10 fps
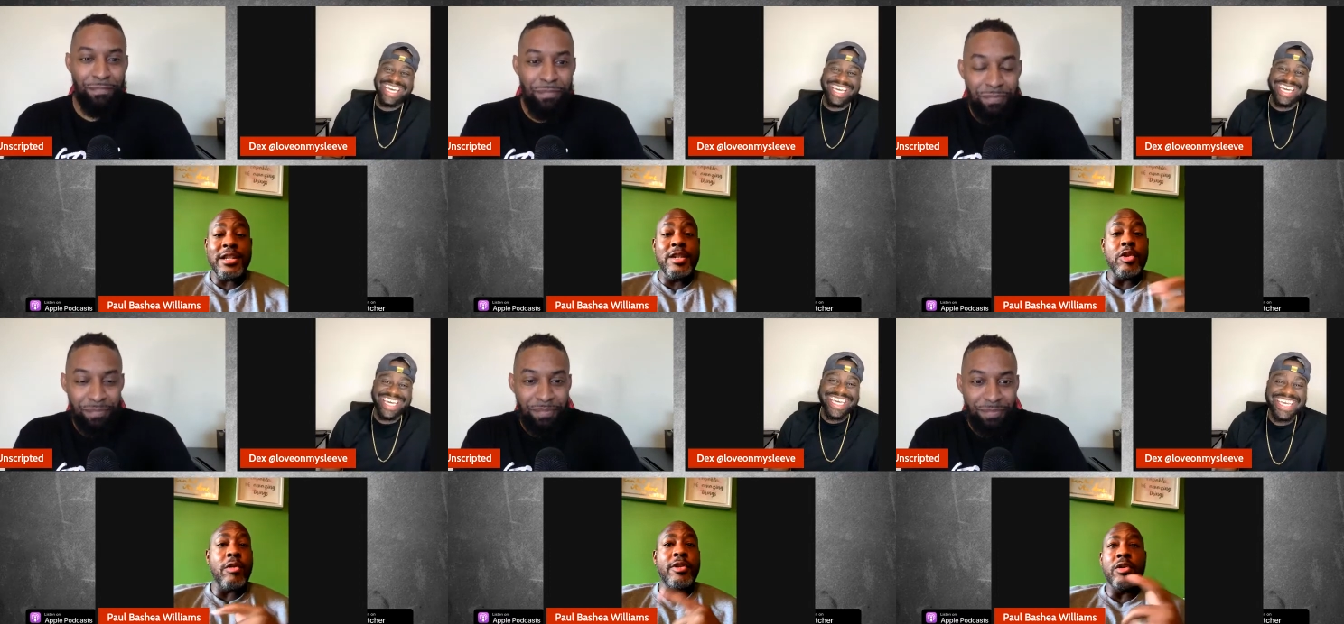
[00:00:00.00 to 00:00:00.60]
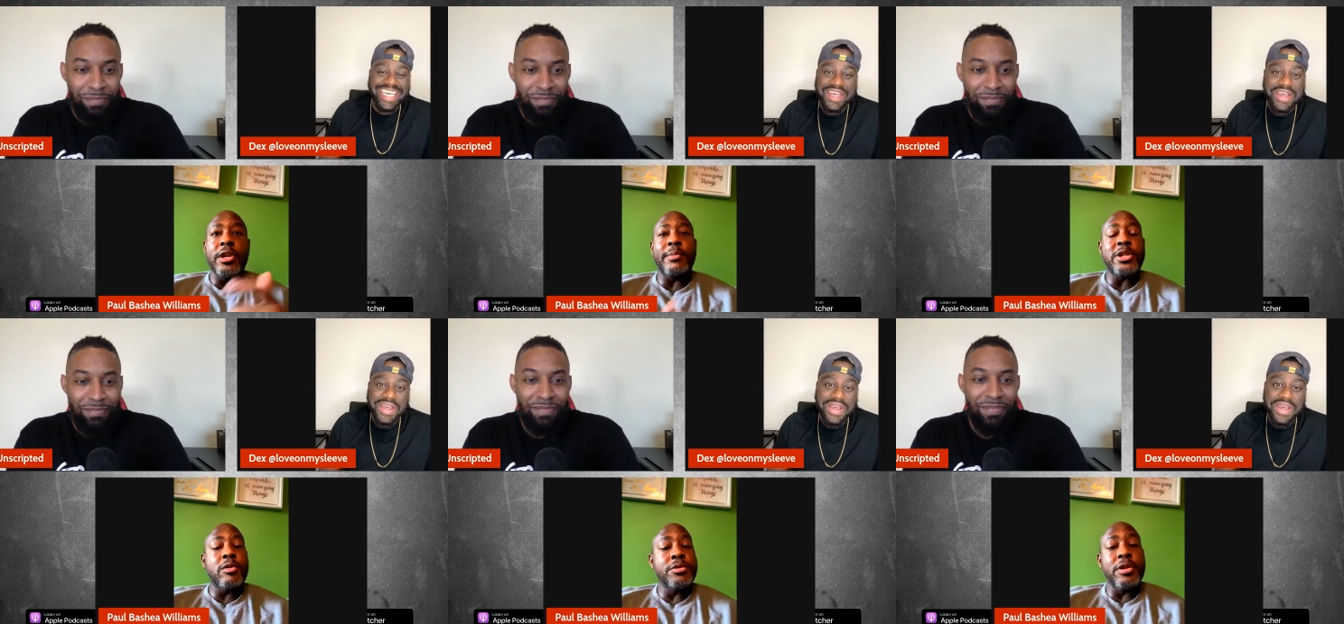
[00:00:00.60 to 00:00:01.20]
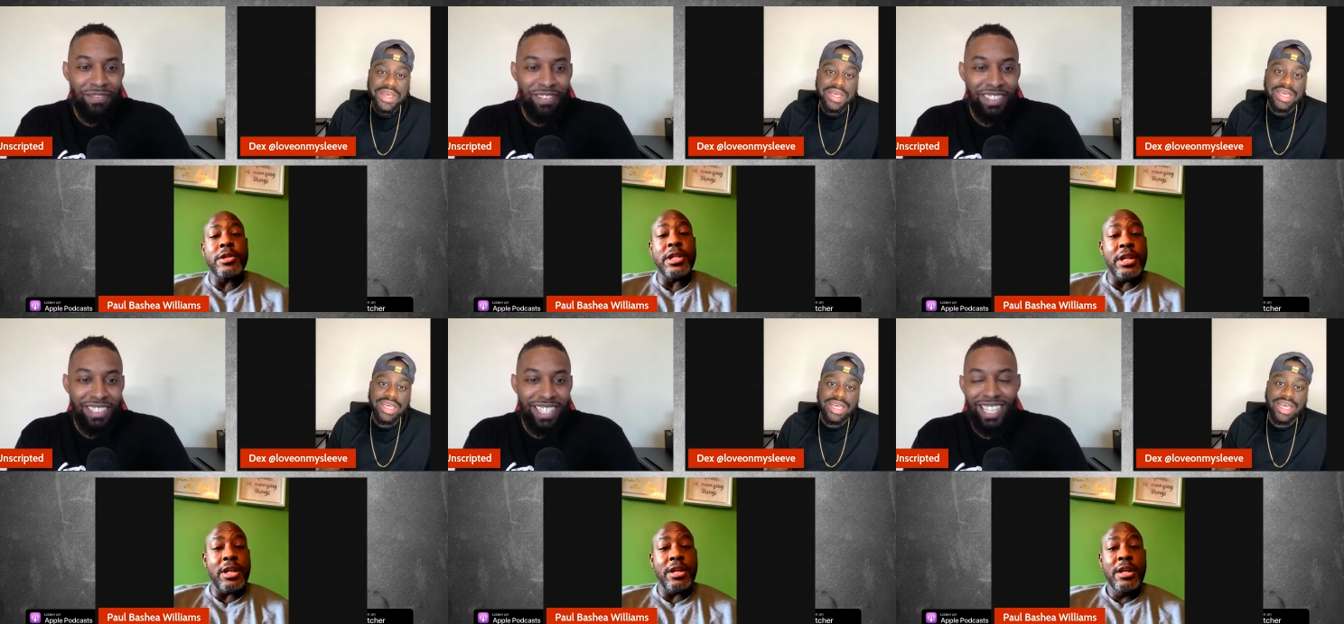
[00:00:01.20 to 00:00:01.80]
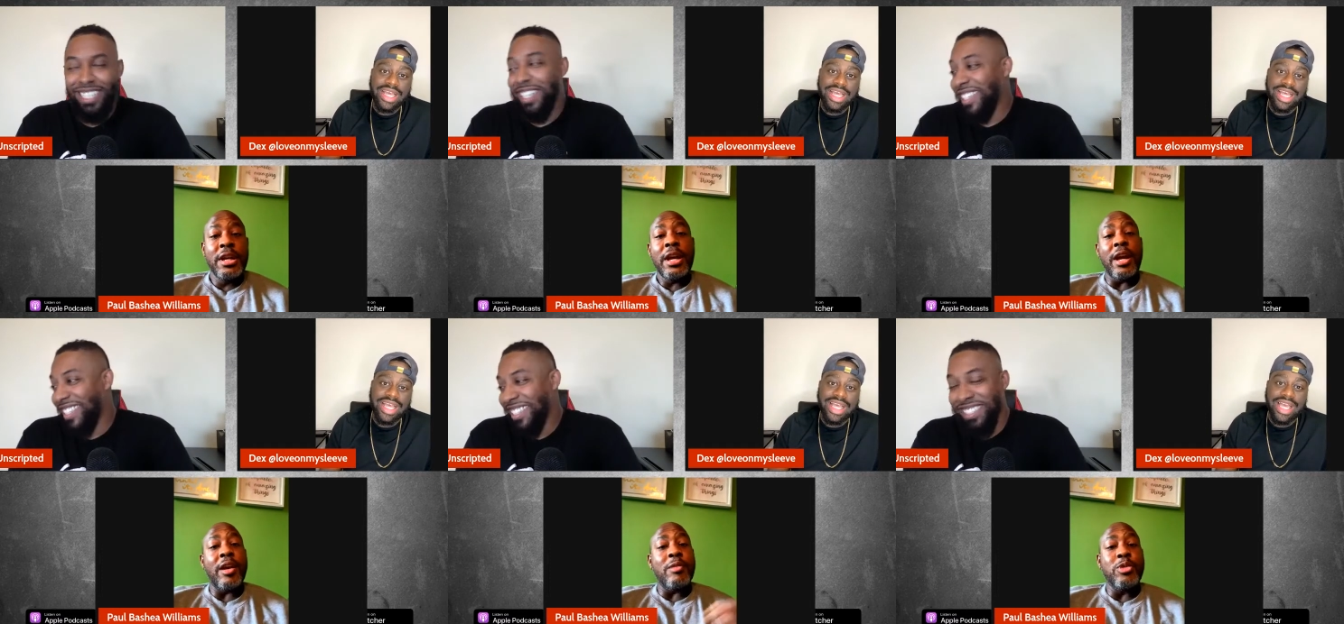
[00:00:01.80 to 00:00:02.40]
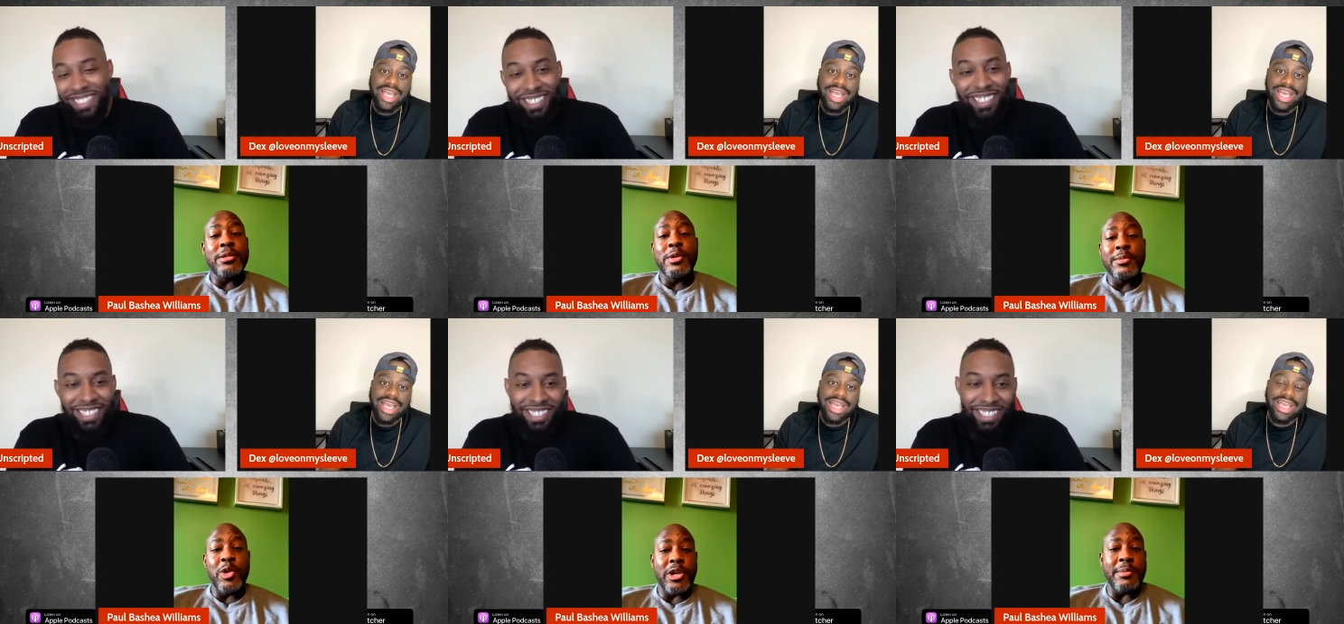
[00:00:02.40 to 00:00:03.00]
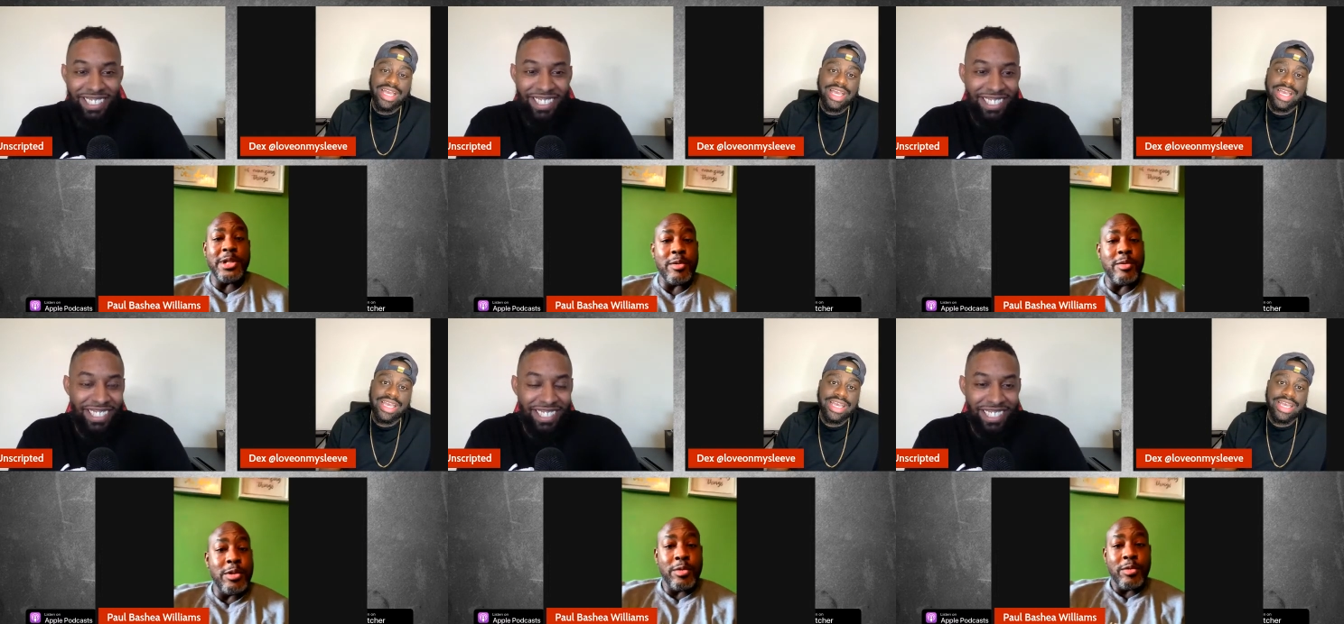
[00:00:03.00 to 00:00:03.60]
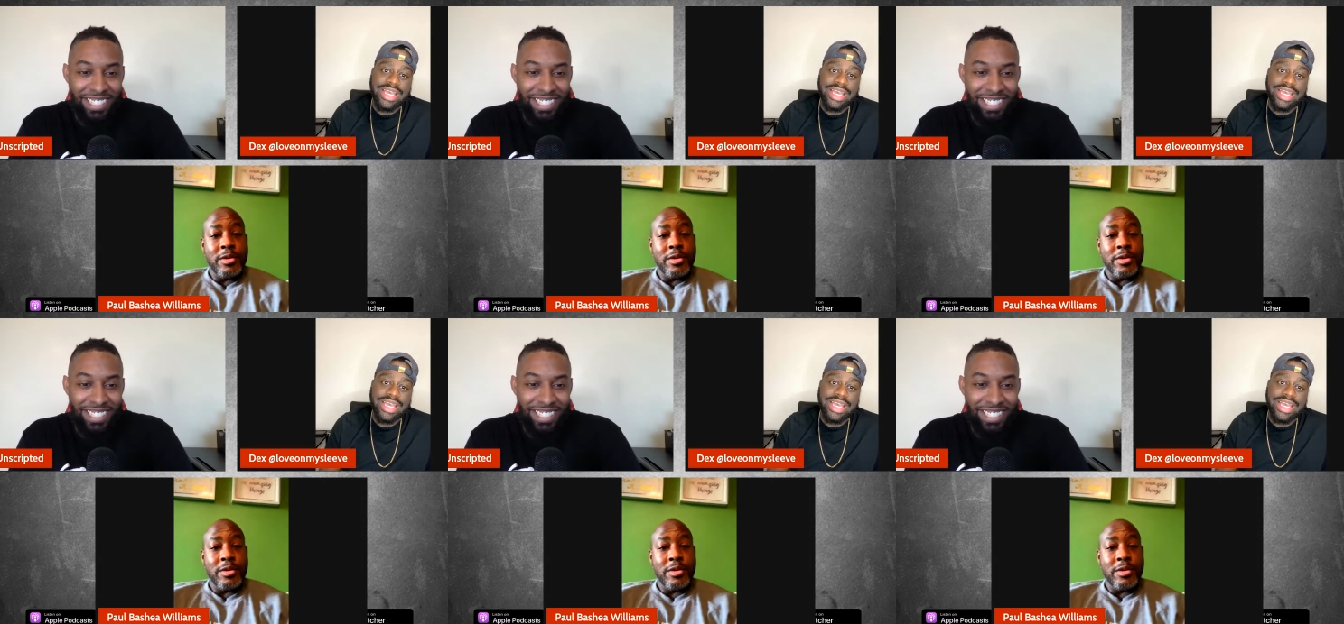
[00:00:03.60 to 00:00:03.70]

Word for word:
Speaker 1: she's already on episode 13 and we're supposed to be on episode two.